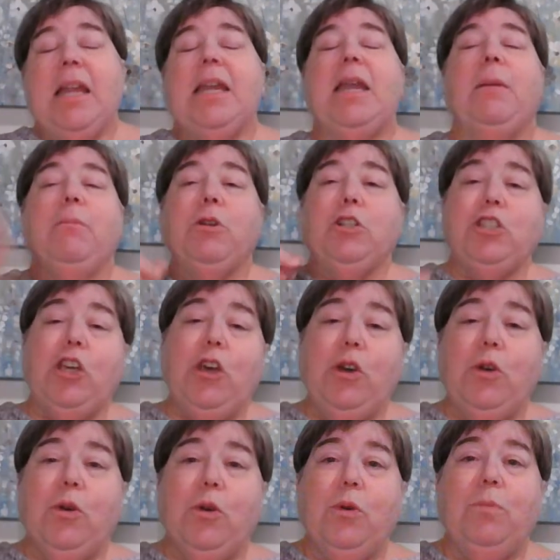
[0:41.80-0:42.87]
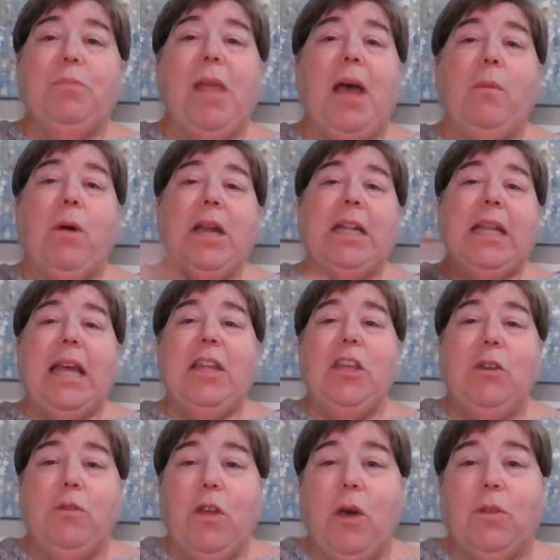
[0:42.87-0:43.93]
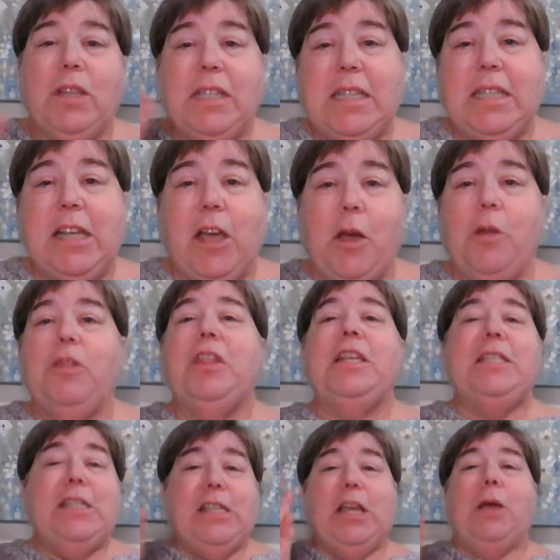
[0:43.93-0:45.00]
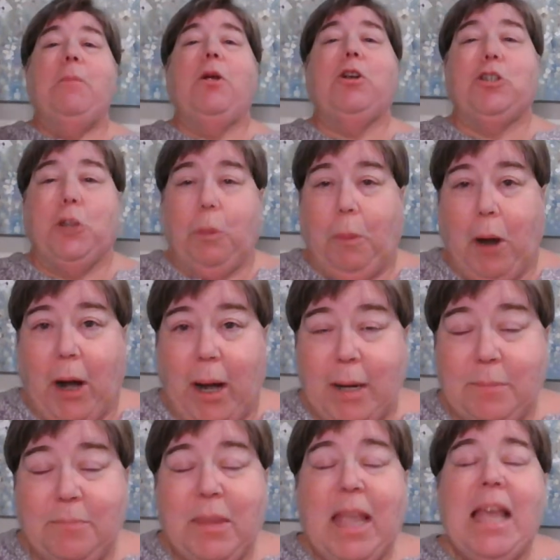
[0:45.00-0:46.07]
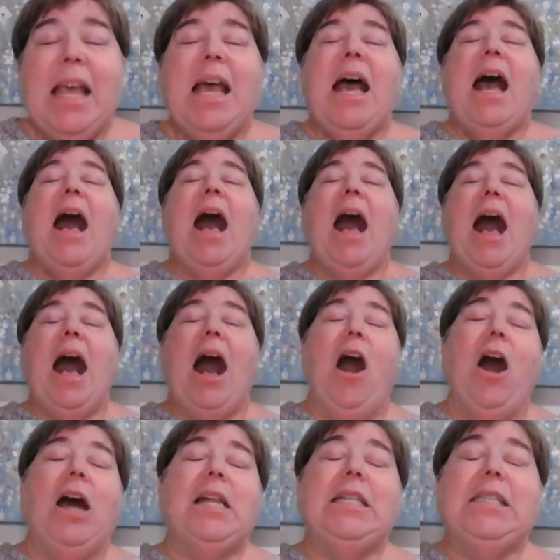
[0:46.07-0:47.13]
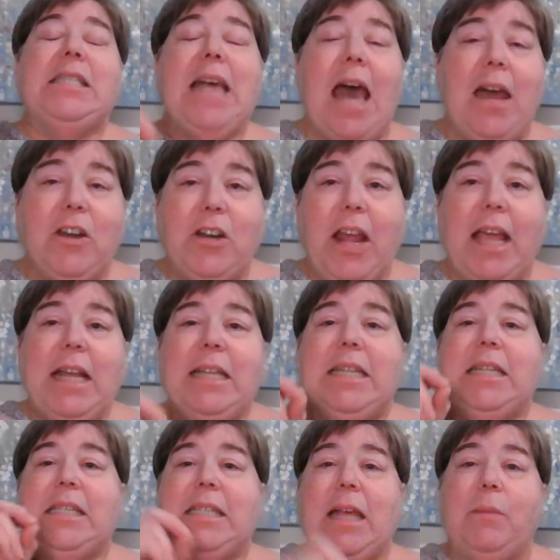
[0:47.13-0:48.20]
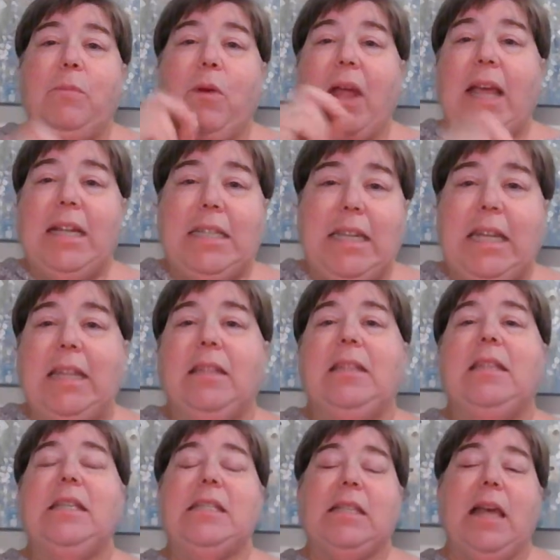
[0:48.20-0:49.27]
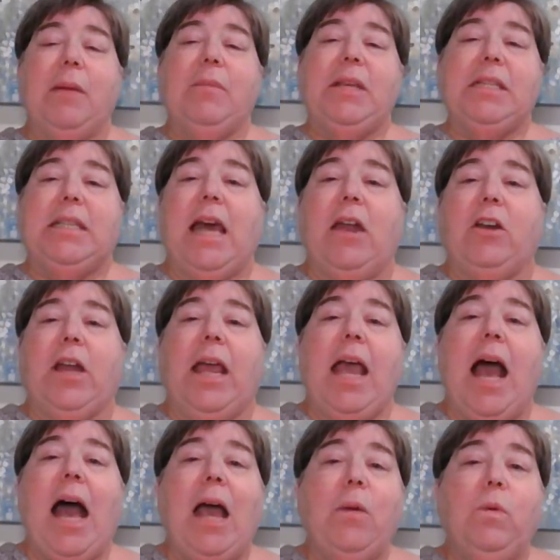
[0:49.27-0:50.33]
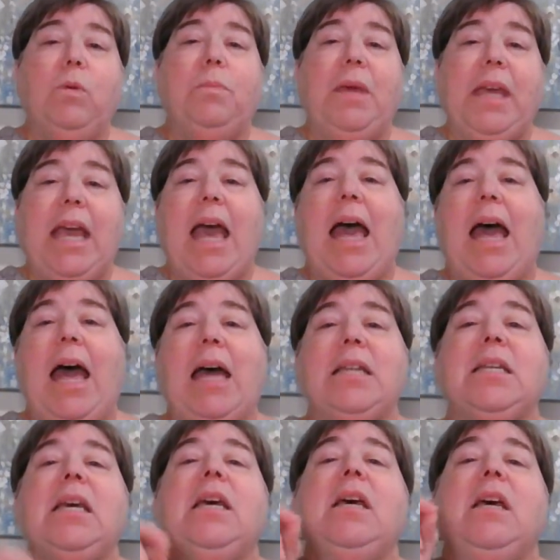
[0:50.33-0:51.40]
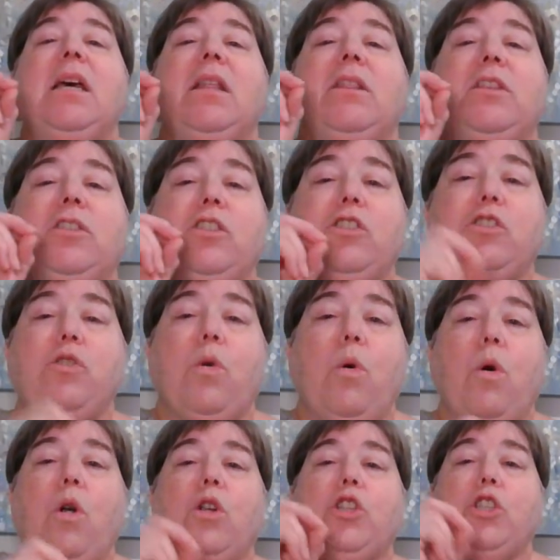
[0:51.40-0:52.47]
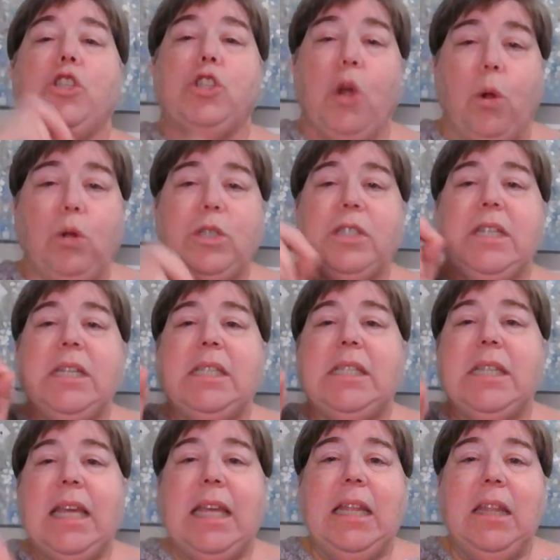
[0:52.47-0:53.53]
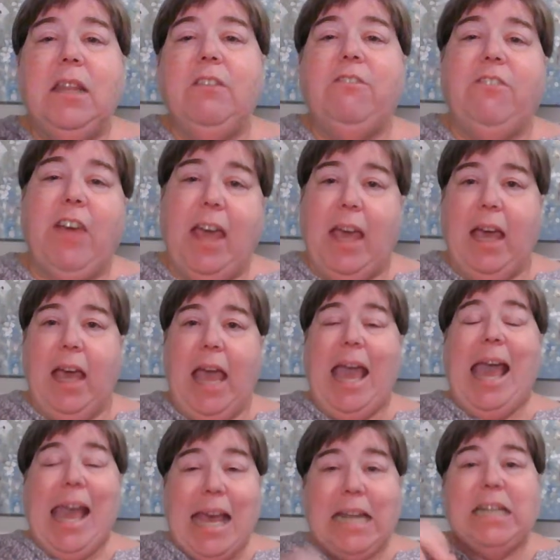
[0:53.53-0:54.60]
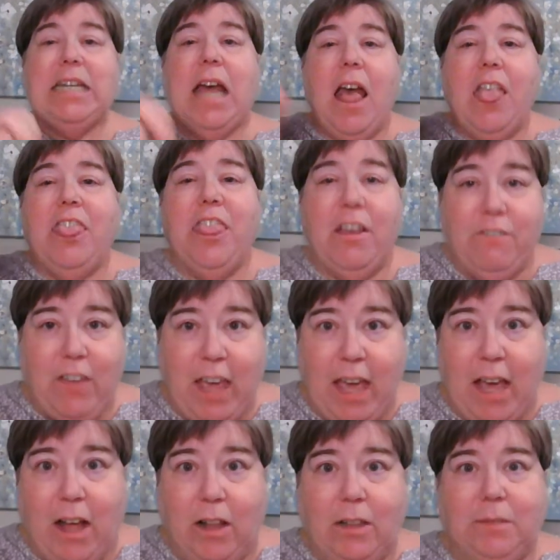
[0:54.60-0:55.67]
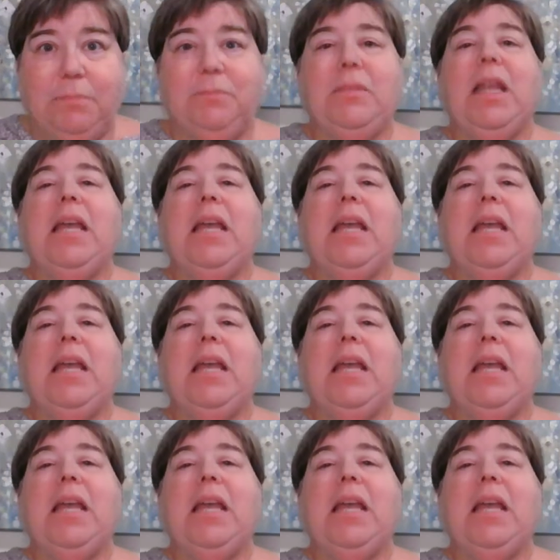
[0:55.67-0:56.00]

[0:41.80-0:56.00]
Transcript: Number two, I want to let you know this is the commercial part. On Saturday, December 18th, this coming Saturday, I will be at the store Solstice in the Vale